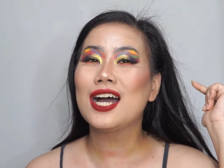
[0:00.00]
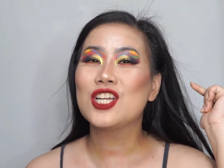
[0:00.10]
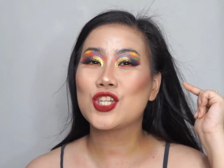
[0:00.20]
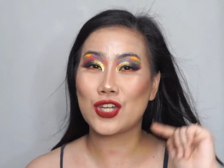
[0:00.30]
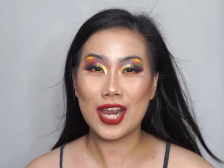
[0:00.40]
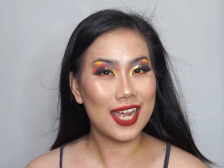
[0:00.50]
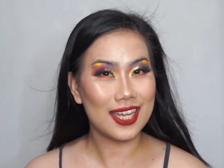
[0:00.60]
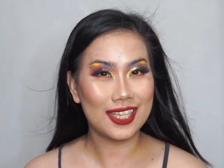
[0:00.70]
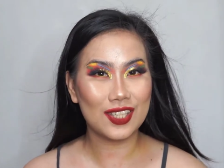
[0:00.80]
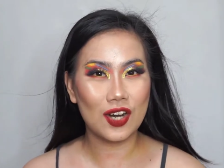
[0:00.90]

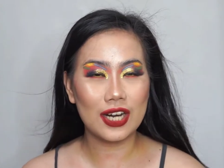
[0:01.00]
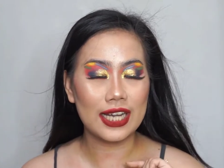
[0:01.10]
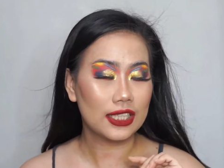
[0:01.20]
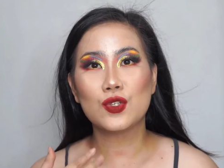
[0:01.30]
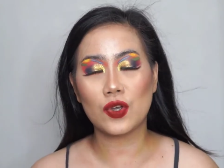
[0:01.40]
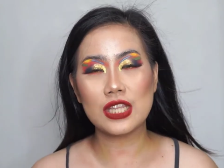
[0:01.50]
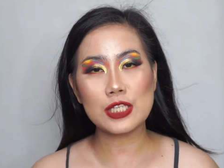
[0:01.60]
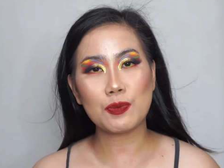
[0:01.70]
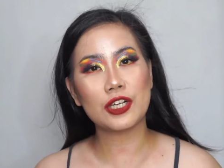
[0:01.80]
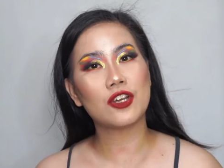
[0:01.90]
shade. Alright, so in
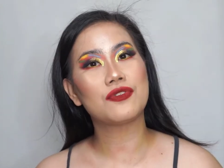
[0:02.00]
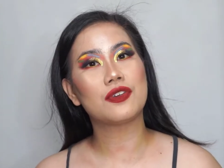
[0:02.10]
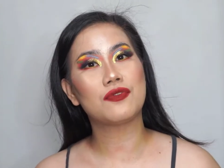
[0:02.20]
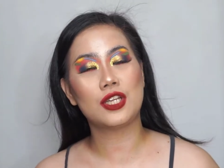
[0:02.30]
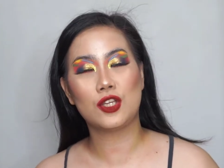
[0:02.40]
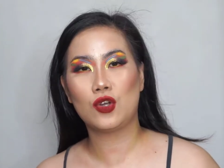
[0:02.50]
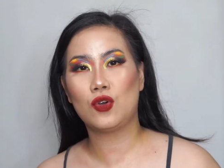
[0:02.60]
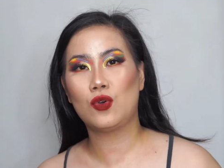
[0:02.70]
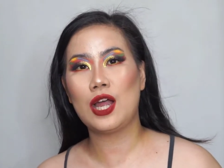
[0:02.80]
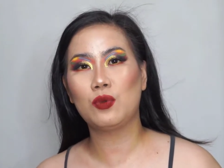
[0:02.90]
this part of the
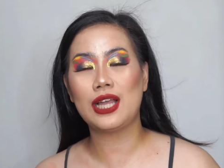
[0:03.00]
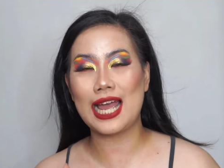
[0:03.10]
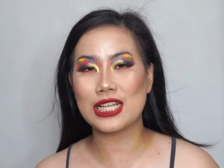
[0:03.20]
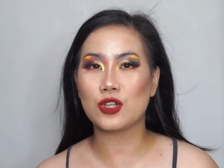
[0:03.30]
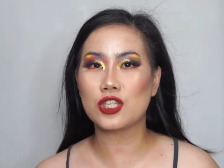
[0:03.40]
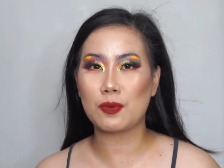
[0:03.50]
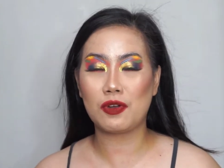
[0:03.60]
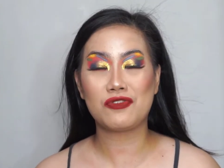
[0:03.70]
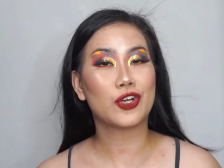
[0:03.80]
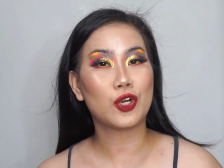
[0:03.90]
video, I will answer some
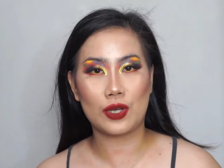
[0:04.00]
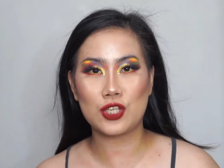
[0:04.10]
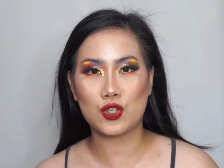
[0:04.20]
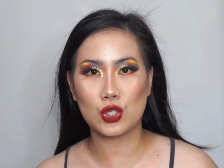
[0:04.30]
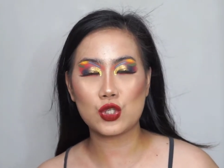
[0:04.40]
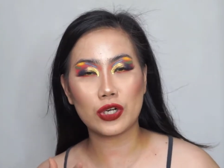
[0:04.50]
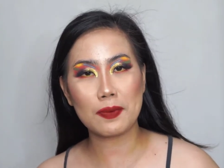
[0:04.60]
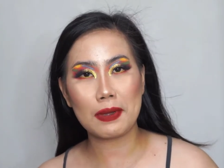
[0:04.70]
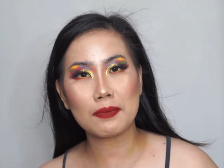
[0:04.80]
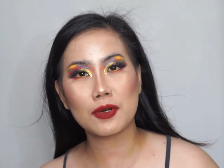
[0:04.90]
of your questions. So
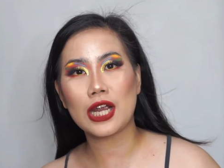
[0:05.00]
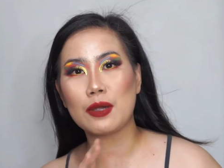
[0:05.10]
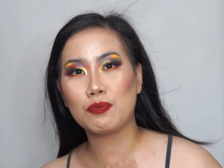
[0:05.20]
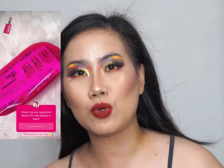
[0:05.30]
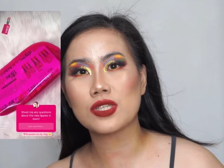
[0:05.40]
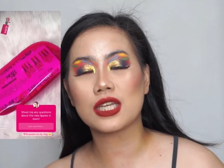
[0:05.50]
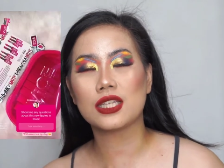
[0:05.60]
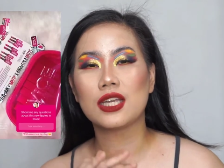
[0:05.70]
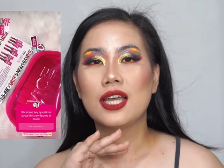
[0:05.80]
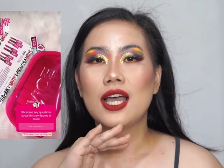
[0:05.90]
remember, I posted
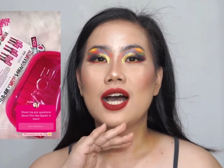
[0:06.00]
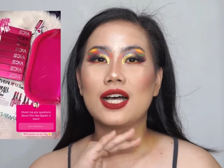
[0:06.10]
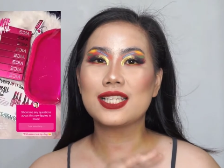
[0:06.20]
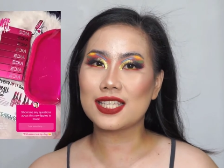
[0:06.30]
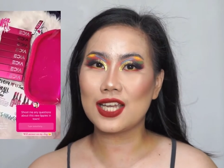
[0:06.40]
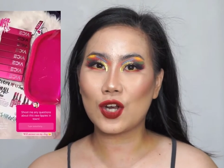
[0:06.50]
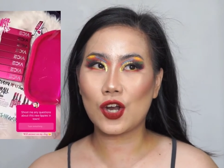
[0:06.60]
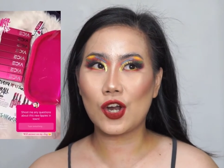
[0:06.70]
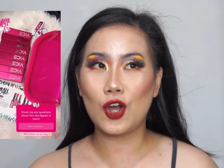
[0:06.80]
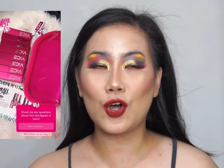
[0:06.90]
a
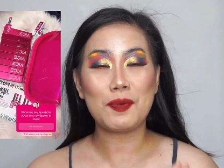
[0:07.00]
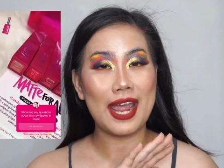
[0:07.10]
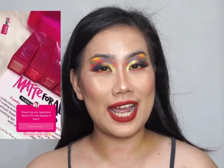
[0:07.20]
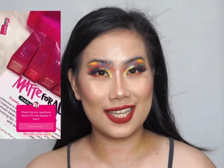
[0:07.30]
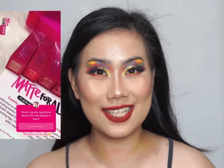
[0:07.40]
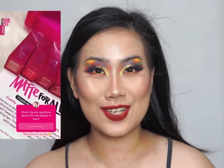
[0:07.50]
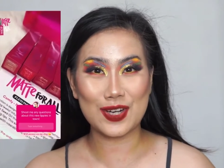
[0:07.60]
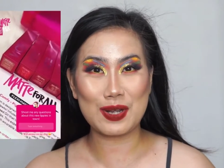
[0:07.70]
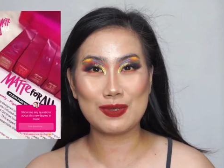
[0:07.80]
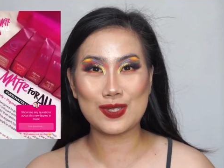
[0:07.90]
sticker on my
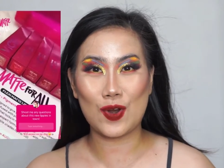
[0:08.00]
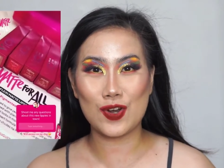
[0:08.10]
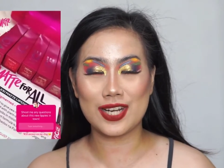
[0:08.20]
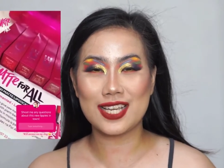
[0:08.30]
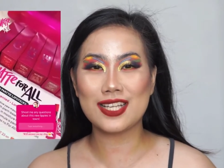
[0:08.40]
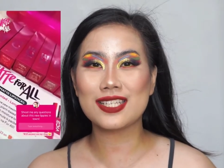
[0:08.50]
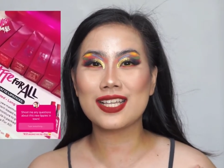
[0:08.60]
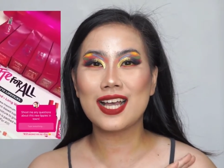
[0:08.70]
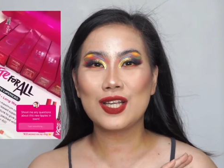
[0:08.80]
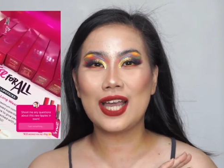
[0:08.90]
Instagram stories.
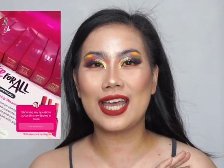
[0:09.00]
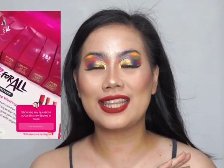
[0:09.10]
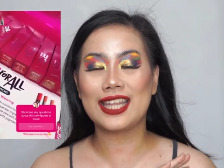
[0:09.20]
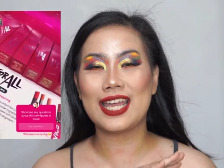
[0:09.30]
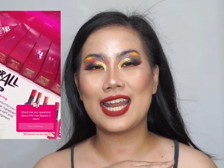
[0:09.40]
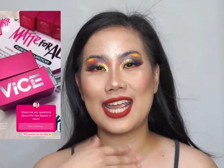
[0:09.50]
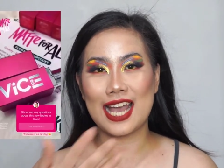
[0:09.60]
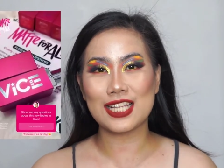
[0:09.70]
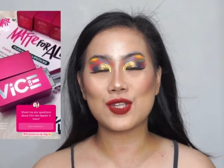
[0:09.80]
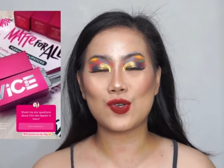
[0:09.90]
And then I
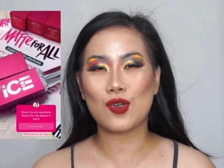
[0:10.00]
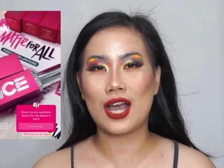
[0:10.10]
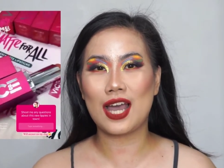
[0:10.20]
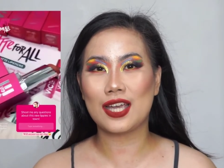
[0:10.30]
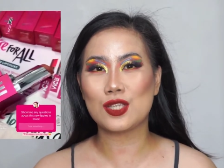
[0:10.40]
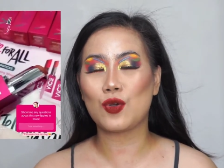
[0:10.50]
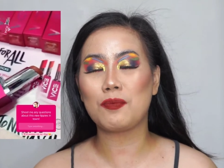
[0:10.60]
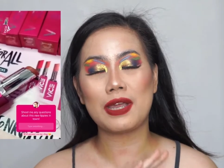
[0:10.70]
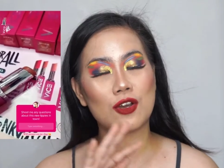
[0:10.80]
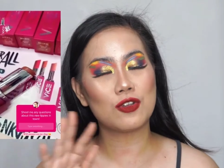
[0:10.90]
asked you guys
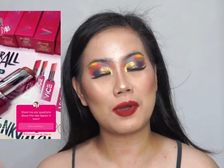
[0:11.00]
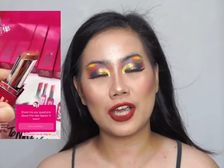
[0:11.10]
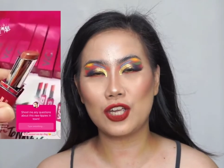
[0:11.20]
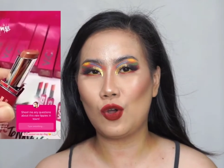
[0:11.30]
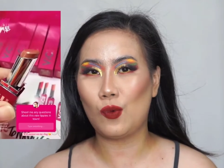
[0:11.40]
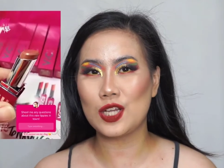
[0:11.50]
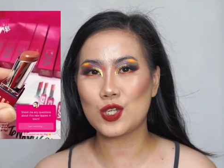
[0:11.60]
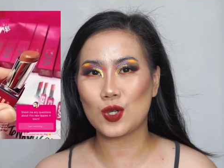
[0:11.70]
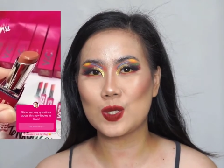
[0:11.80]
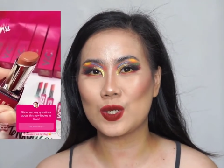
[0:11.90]
kung meron ba kayong
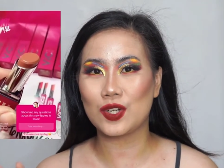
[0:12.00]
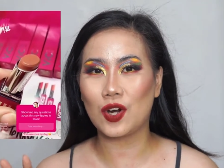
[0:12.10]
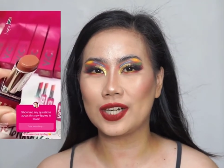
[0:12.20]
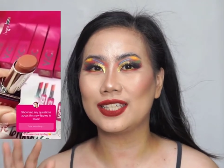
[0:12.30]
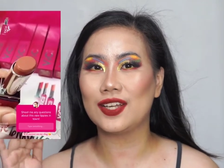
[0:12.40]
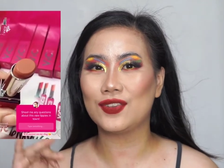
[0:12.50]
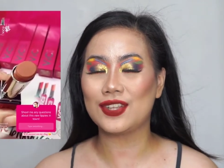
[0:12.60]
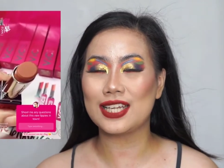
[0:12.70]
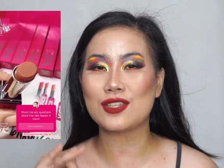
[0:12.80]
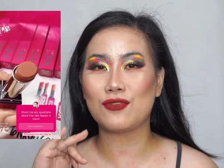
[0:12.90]
questions regarding
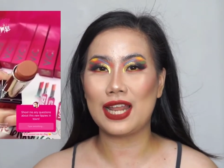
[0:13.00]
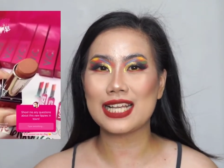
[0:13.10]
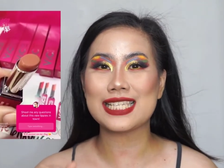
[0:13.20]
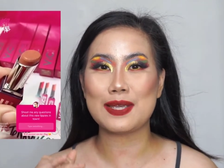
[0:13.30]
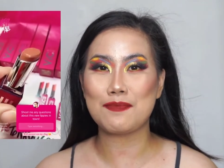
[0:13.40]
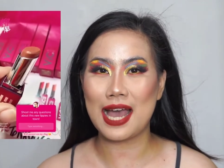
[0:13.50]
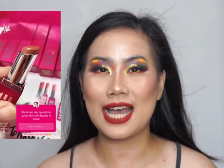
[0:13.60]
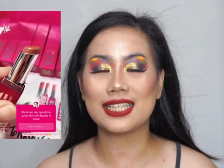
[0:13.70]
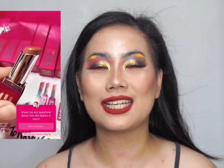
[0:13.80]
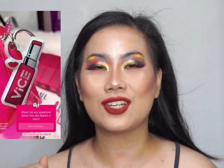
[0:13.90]
this Flexi
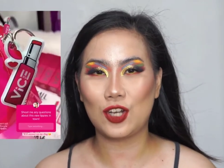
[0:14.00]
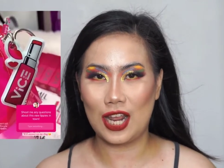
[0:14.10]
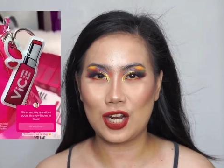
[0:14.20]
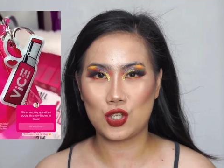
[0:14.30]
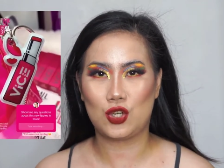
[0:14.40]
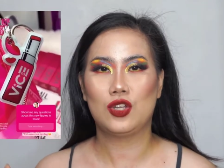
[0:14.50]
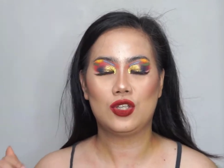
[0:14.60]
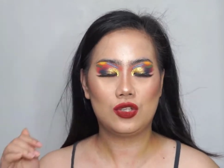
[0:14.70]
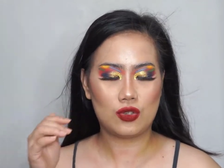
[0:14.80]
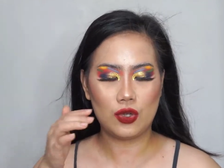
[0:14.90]
Matte collection.
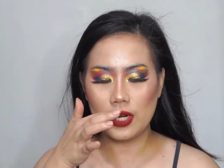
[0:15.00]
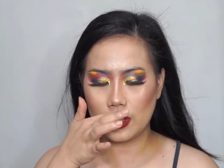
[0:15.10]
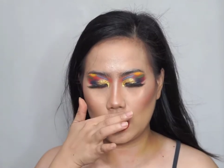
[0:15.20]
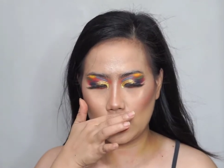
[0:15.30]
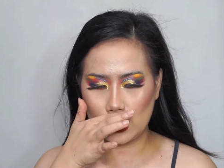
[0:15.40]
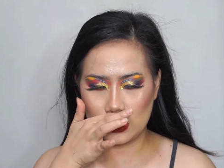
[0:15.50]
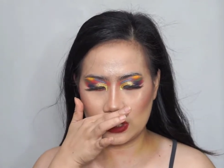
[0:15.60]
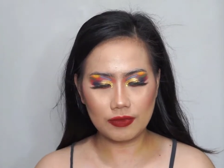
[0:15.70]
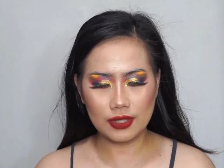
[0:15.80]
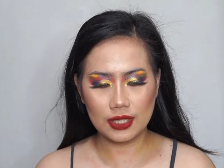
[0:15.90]
So here goes.